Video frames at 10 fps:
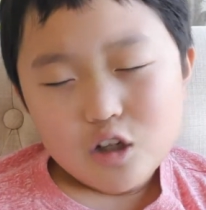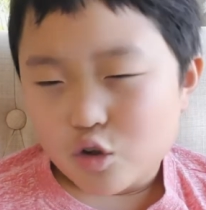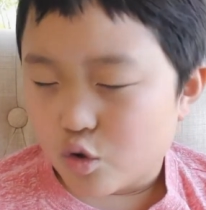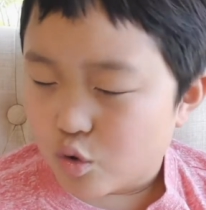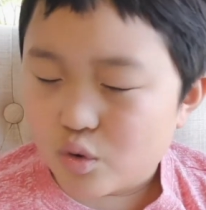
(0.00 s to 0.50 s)

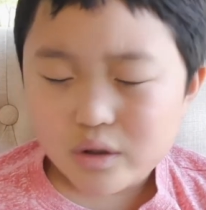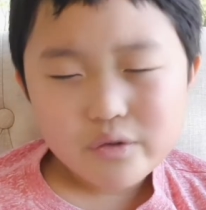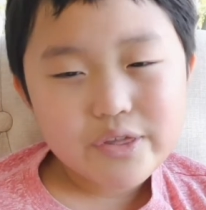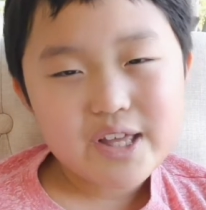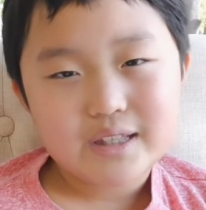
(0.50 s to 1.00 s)
Who do
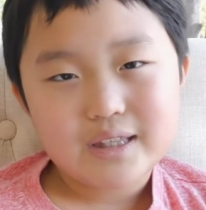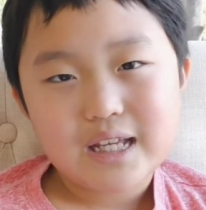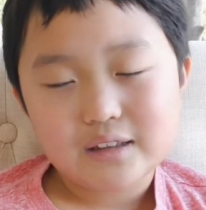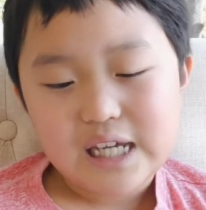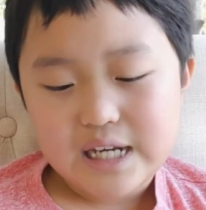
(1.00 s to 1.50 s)
you think
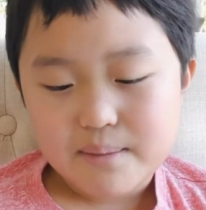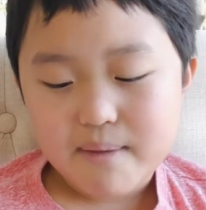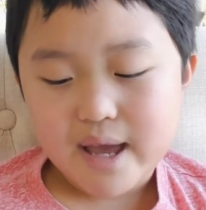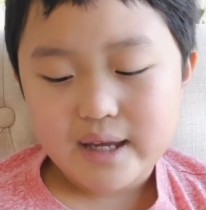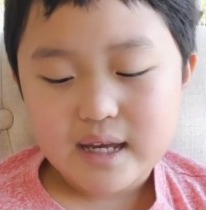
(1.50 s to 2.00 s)
that Lady
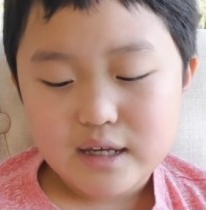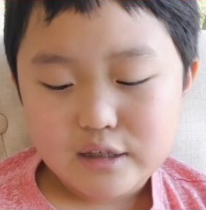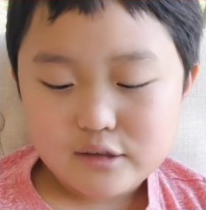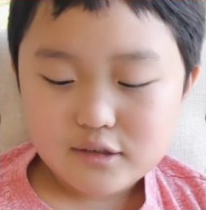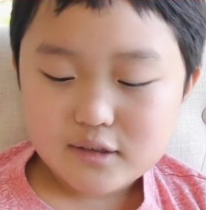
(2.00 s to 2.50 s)
Meng
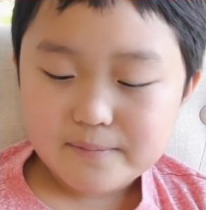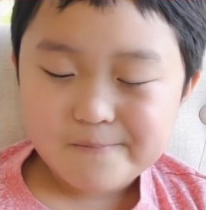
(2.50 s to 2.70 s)
is?